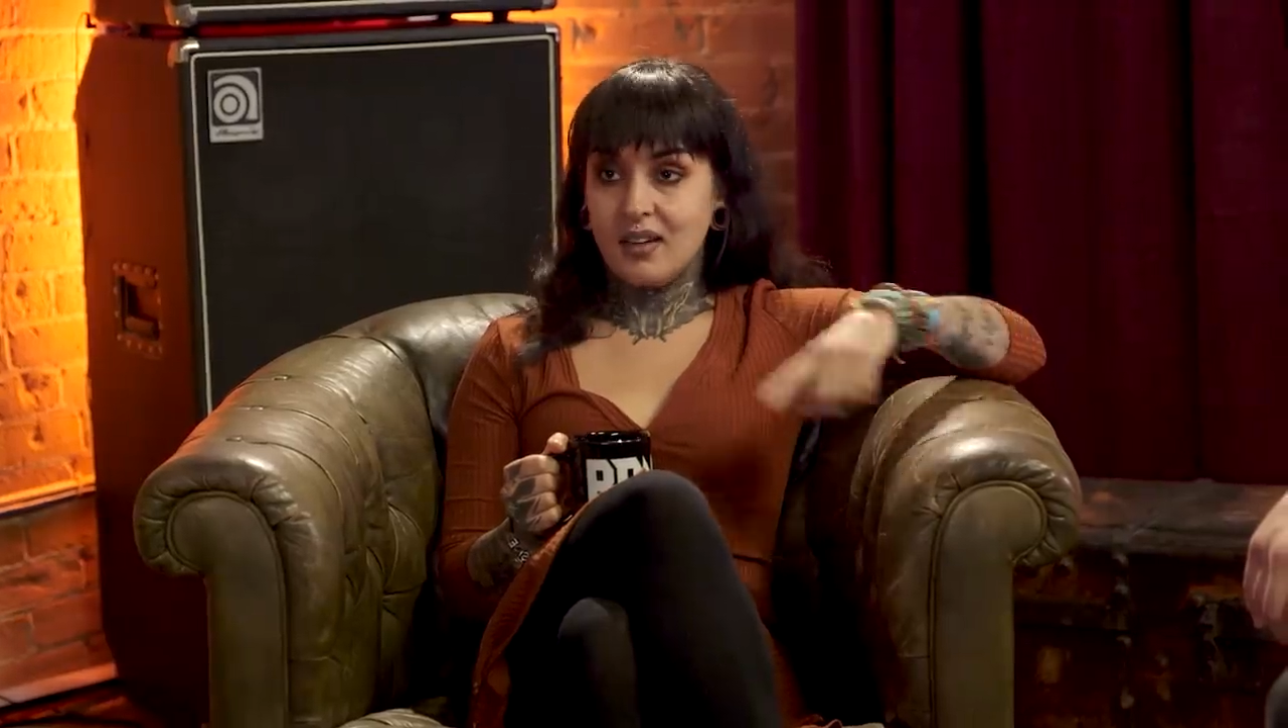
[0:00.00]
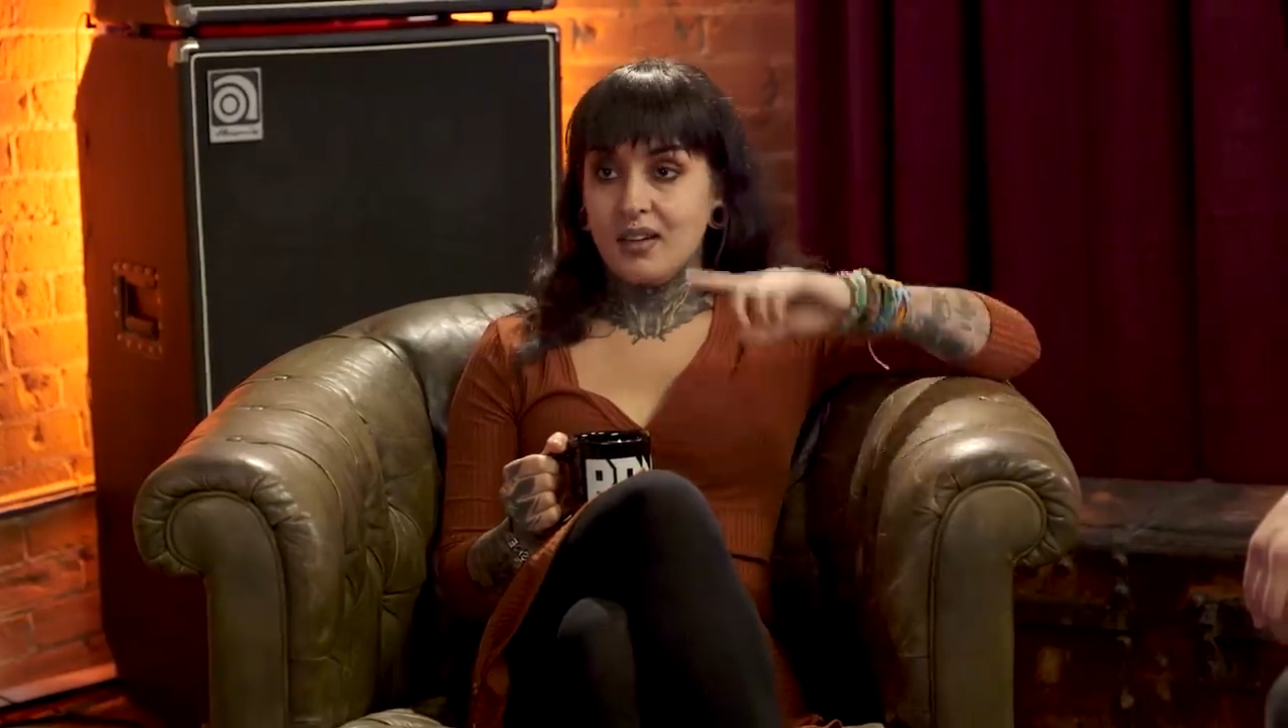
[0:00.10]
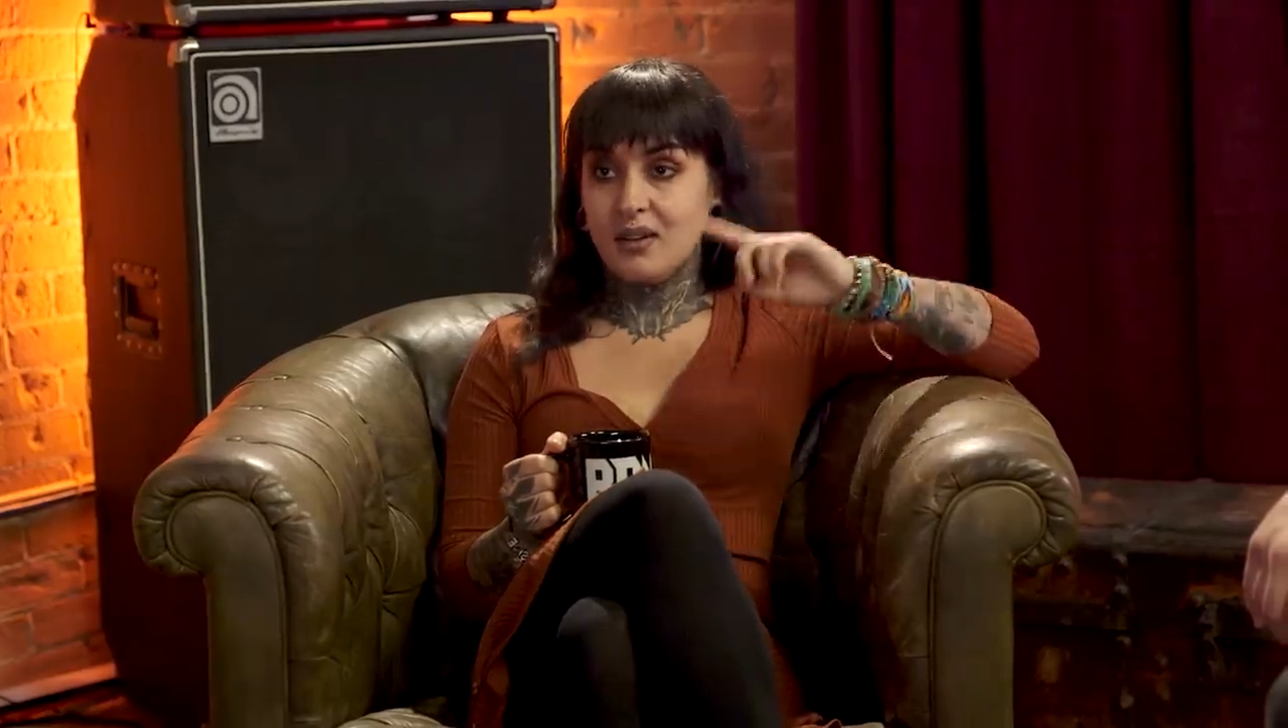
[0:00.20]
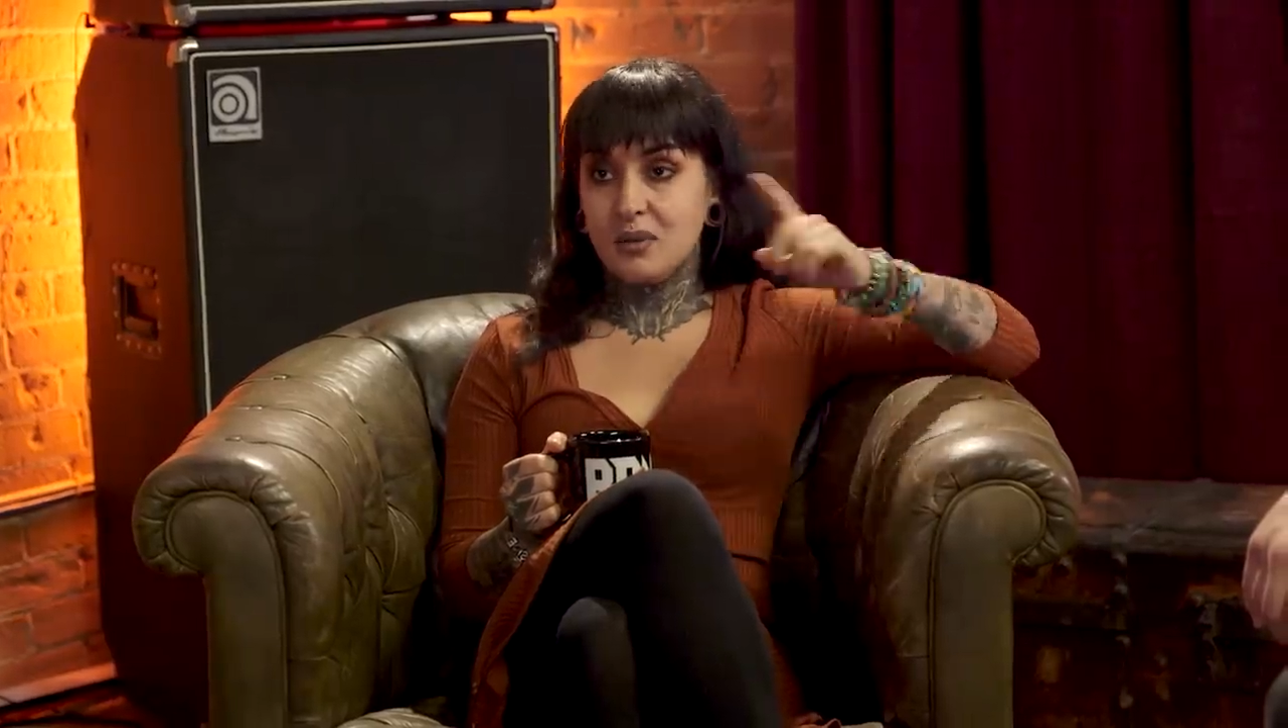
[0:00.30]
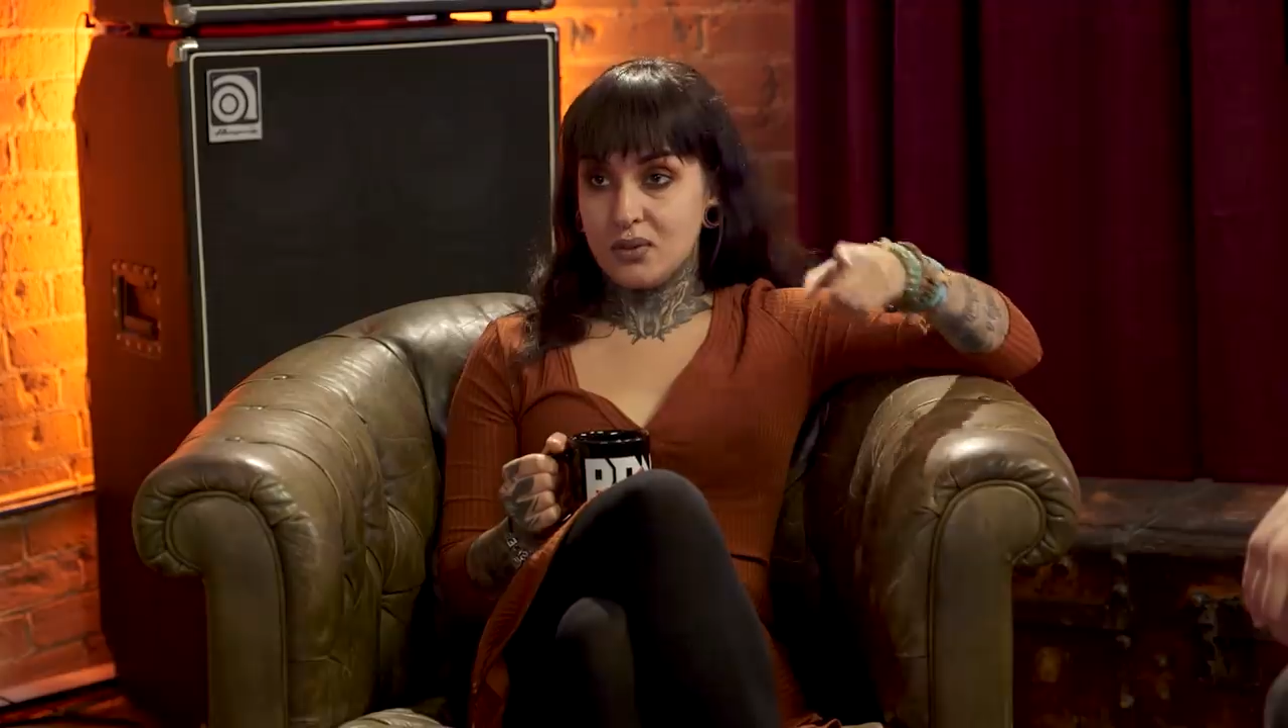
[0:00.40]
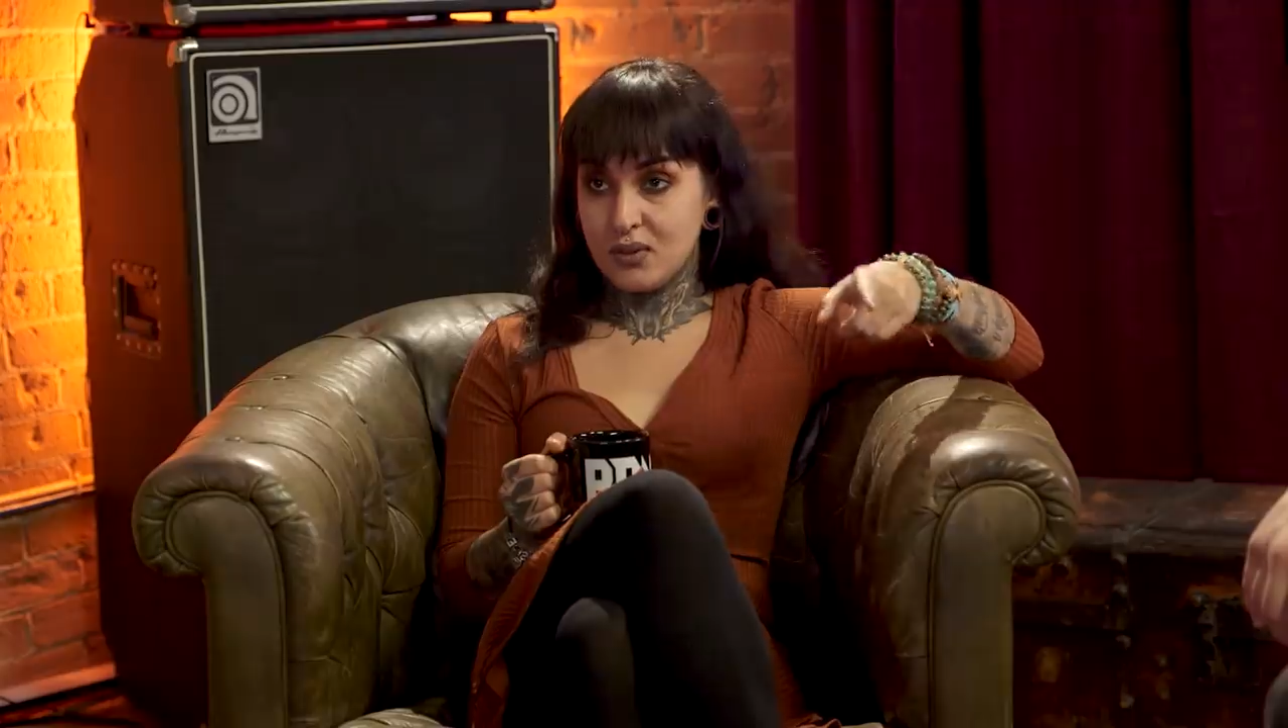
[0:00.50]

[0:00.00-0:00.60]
I go to